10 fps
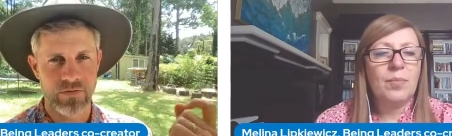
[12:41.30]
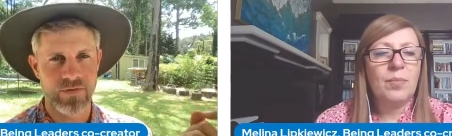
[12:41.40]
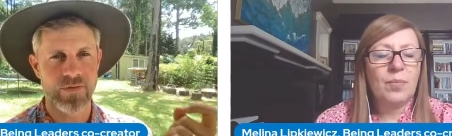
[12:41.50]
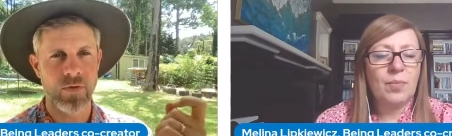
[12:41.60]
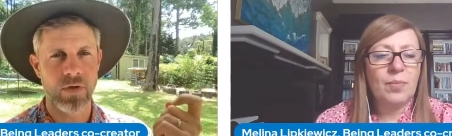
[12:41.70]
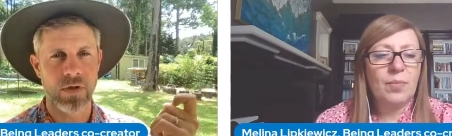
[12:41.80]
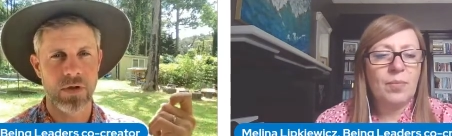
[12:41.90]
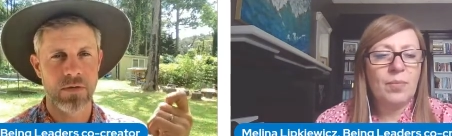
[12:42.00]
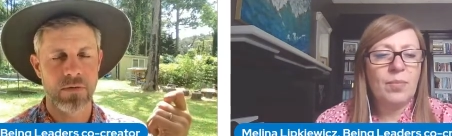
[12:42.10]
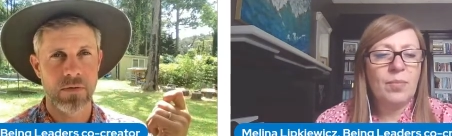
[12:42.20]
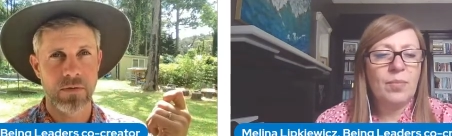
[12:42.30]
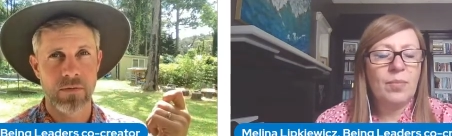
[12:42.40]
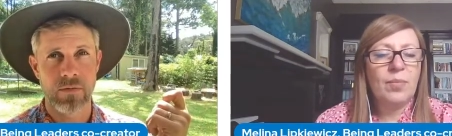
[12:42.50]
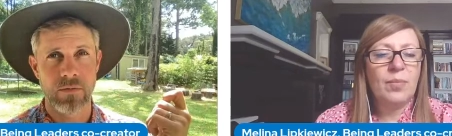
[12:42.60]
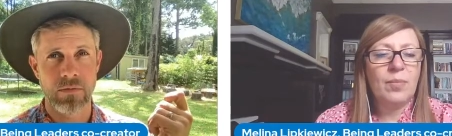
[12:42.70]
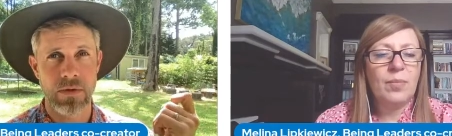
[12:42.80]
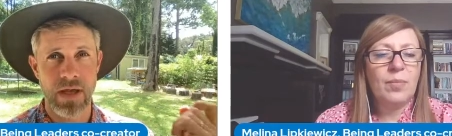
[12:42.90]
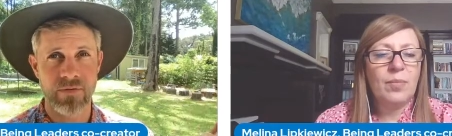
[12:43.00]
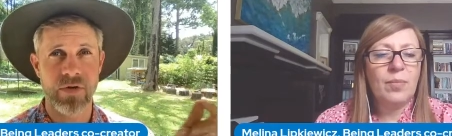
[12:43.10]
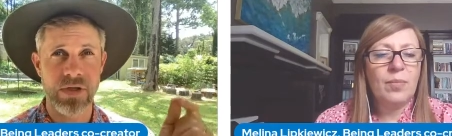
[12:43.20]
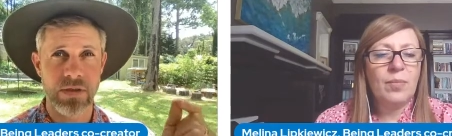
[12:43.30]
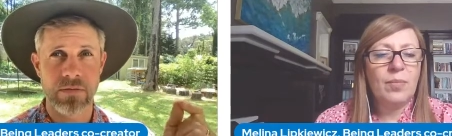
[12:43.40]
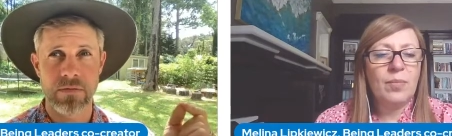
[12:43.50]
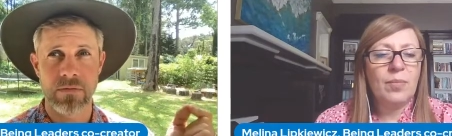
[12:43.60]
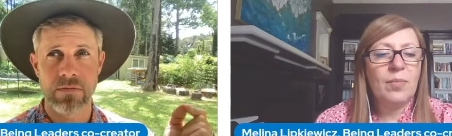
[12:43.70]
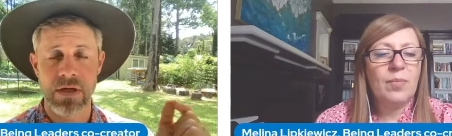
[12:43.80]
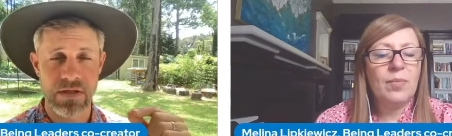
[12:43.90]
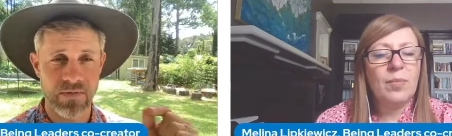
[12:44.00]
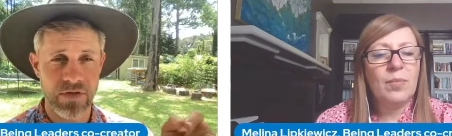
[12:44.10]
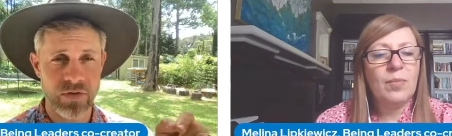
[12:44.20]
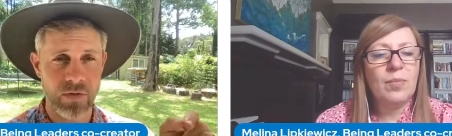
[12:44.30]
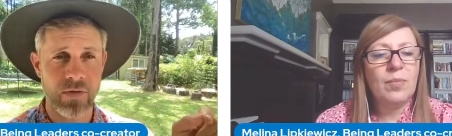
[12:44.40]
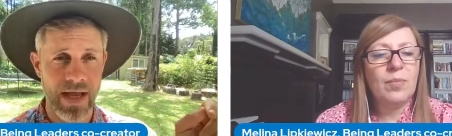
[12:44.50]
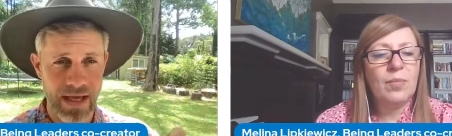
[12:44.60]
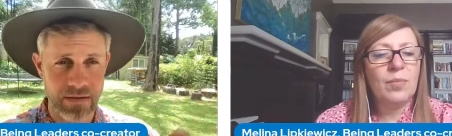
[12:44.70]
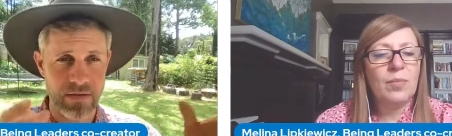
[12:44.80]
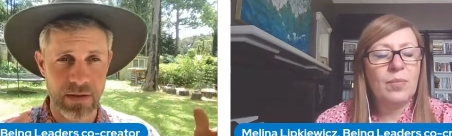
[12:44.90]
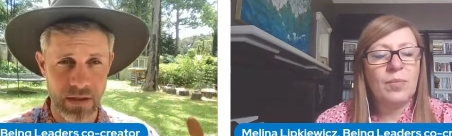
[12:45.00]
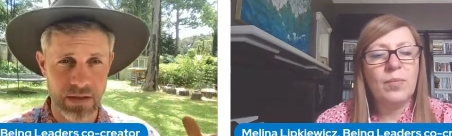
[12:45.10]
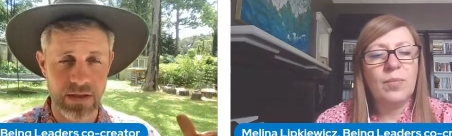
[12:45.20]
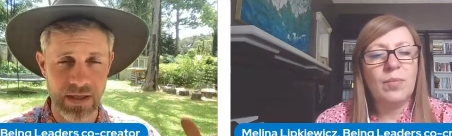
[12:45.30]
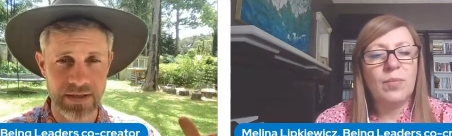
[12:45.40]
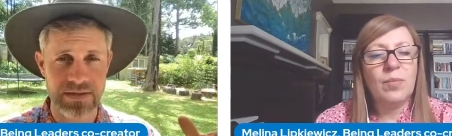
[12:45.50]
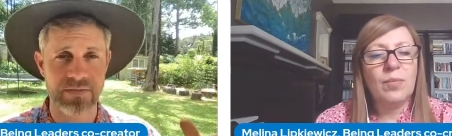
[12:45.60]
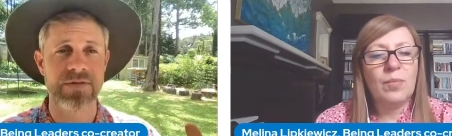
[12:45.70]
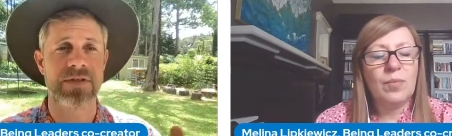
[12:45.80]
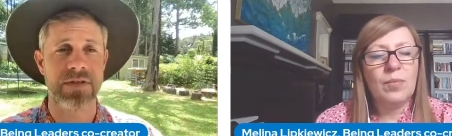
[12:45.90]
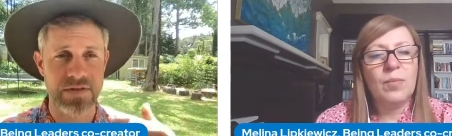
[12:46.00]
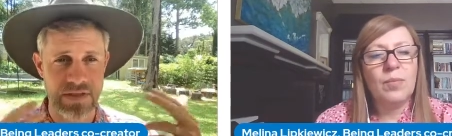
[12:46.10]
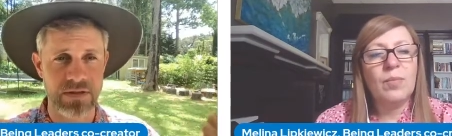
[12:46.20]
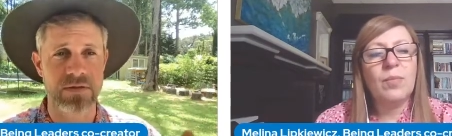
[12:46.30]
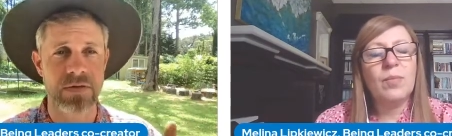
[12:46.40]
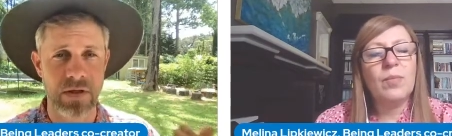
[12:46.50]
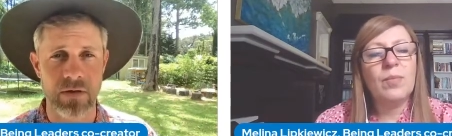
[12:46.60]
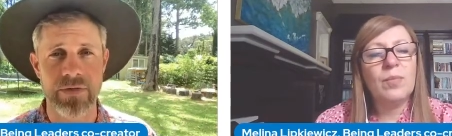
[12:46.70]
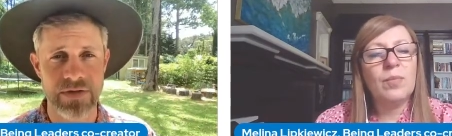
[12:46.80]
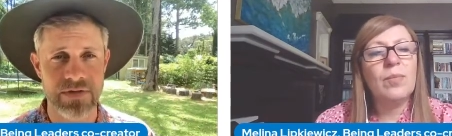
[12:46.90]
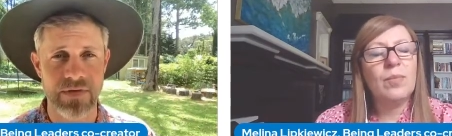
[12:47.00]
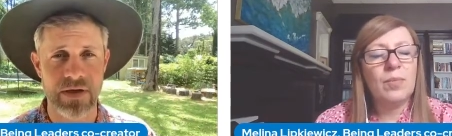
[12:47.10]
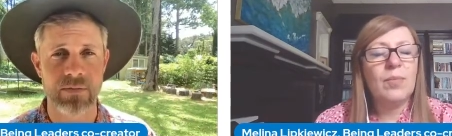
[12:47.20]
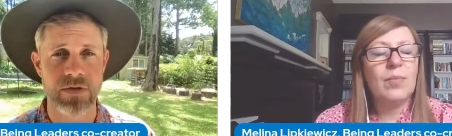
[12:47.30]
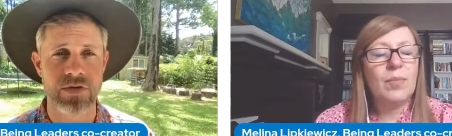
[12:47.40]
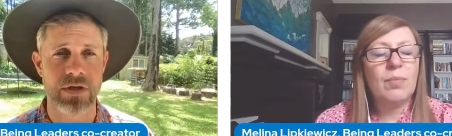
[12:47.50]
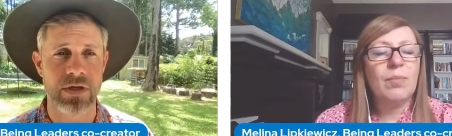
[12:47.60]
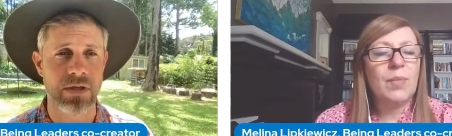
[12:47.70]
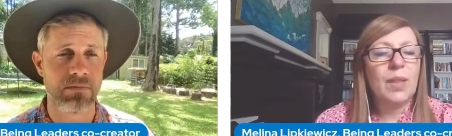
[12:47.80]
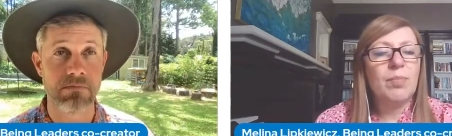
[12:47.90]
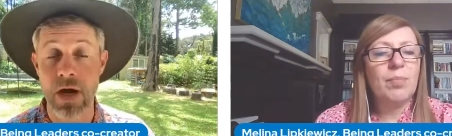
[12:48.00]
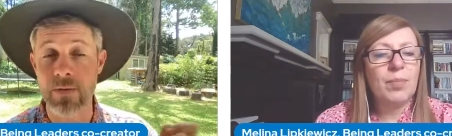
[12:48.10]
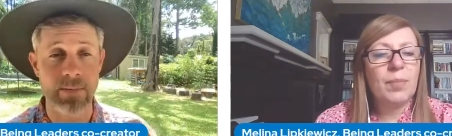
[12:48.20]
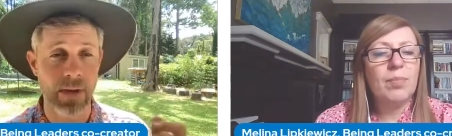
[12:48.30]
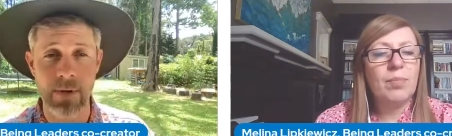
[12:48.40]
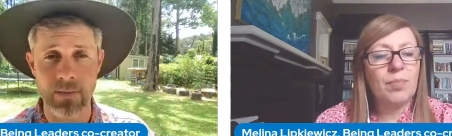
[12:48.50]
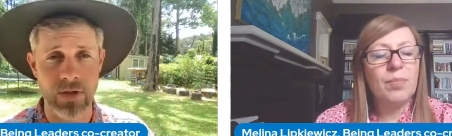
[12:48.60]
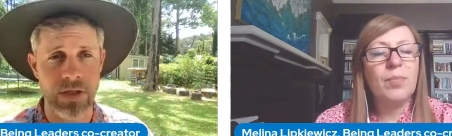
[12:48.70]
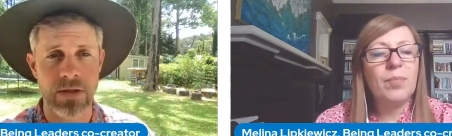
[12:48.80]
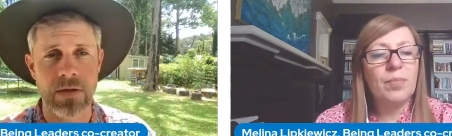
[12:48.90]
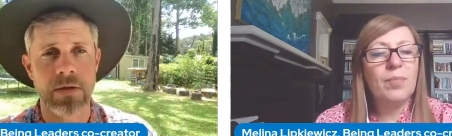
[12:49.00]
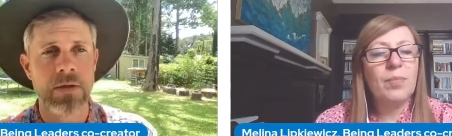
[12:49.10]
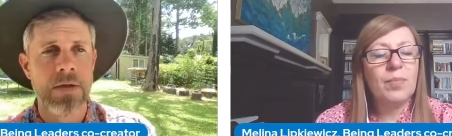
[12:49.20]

Speaker 1: for every individual and the kind of collective to continue to go on this development journey moment by moment in the